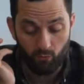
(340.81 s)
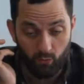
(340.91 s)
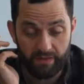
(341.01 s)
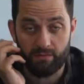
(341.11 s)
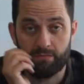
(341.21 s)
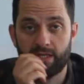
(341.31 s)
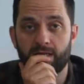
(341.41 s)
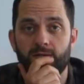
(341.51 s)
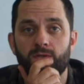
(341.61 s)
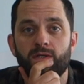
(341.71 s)
with a
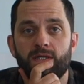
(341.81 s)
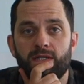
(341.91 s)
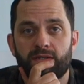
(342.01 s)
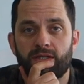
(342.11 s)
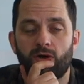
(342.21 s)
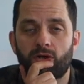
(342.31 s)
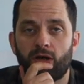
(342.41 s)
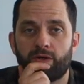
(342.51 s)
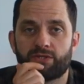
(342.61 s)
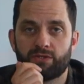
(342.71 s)
meal, they're not
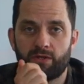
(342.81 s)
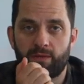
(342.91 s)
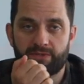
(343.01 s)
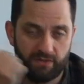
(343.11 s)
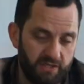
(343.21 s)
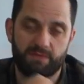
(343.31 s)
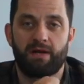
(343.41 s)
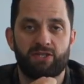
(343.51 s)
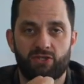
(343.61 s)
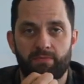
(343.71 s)
going to absolutely
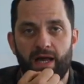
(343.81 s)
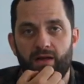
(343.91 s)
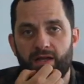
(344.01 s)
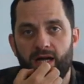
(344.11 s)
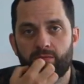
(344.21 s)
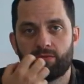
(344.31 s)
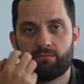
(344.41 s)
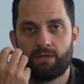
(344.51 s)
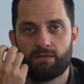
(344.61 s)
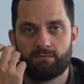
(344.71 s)
smash your palate up
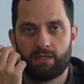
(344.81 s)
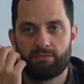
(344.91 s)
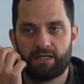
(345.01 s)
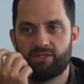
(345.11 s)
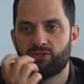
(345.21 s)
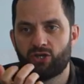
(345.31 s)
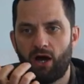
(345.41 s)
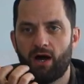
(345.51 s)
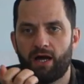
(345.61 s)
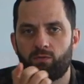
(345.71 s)
and, and, and make you
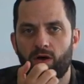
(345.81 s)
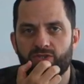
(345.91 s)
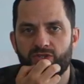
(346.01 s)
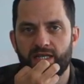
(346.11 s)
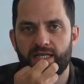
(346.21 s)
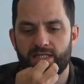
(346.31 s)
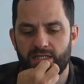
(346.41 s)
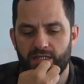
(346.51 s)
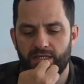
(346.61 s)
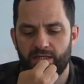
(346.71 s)
tired whilst you're
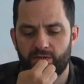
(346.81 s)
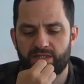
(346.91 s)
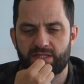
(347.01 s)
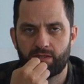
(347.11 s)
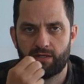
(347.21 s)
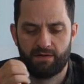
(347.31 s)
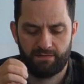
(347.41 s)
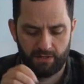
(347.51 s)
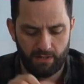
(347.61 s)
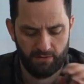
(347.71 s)
eating. There, there is still
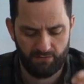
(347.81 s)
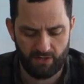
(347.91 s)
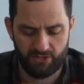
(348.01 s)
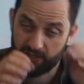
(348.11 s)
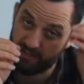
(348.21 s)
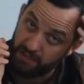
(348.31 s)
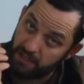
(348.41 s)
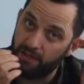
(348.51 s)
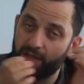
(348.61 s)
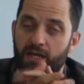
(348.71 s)
enough freshness in
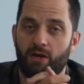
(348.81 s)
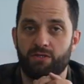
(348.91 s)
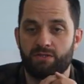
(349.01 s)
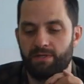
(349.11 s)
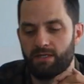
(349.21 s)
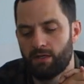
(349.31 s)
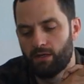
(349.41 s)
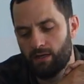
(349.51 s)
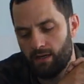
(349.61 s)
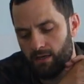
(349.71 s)
here that they're going to be
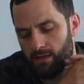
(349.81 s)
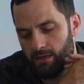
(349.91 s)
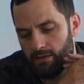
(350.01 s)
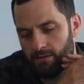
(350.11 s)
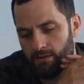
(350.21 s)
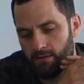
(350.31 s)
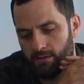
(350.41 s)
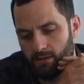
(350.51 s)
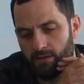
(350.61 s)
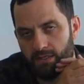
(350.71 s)
uh,
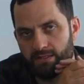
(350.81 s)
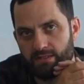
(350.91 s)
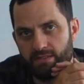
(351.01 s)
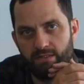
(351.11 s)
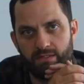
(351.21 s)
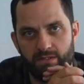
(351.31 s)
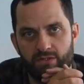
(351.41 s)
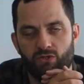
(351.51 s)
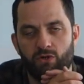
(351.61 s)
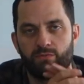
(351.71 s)
you know, easily
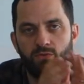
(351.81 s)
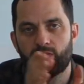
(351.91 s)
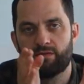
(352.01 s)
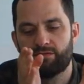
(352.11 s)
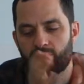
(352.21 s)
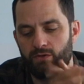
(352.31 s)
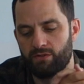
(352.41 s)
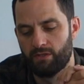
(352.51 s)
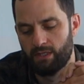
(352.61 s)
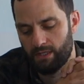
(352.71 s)
enjoyable with
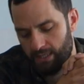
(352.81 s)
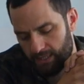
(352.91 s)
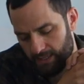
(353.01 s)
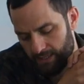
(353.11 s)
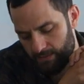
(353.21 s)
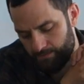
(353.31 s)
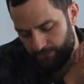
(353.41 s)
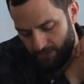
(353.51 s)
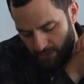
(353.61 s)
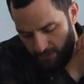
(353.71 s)
food.
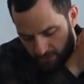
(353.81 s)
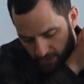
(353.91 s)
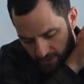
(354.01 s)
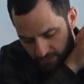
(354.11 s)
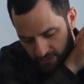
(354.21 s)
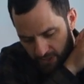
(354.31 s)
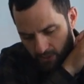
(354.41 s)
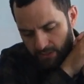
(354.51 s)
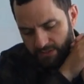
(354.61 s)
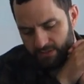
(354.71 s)
Um,
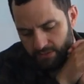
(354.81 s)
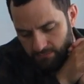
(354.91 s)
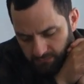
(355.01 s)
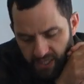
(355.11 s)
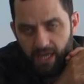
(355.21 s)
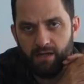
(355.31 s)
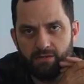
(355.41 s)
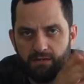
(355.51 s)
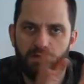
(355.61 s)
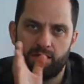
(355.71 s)
$33
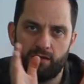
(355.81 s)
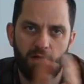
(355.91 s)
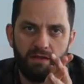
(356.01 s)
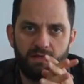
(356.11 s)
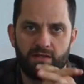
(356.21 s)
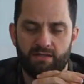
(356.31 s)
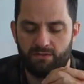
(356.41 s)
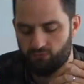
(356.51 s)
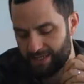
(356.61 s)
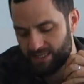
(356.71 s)
yeah, you know, I think
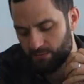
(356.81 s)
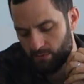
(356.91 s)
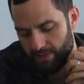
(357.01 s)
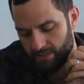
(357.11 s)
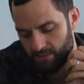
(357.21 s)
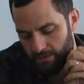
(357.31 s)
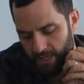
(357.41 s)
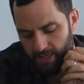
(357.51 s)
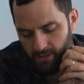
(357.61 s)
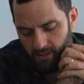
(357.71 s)
that's a reasonable amount to
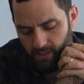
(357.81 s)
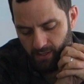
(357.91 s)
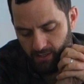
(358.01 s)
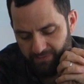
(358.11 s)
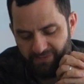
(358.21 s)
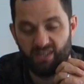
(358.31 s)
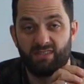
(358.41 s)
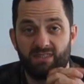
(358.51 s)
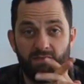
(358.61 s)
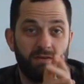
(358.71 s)
pay. Uh, if you can
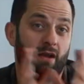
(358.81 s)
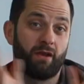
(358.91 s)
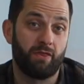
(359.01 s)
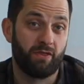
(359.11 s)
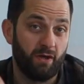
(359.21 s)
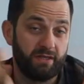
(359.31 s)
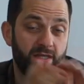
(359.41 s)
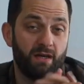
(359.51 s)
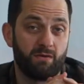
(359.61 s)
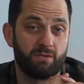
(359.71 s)
see for under
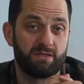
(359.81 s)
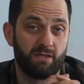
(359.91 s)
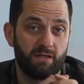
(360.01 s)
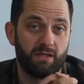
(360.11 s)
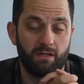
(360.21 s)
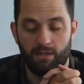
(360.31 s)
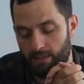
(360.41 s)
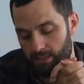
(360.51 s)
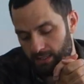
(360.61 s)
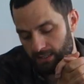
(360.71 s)
30, I would certainly
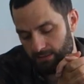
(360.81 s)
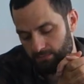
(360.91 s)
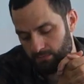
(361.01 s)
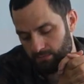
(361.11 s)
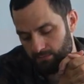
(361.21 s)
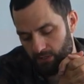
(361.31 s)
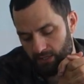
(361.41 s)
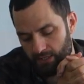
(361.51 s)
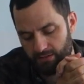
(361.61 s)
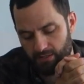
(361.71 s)
um,
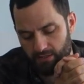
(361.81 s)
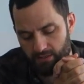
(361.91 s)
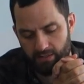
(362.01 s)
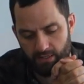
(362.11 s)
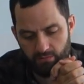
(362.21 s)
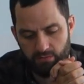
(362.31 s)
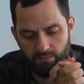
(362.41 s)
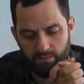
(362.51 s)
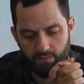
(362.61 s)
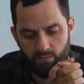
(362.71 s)
buy it. Uh, that that would probably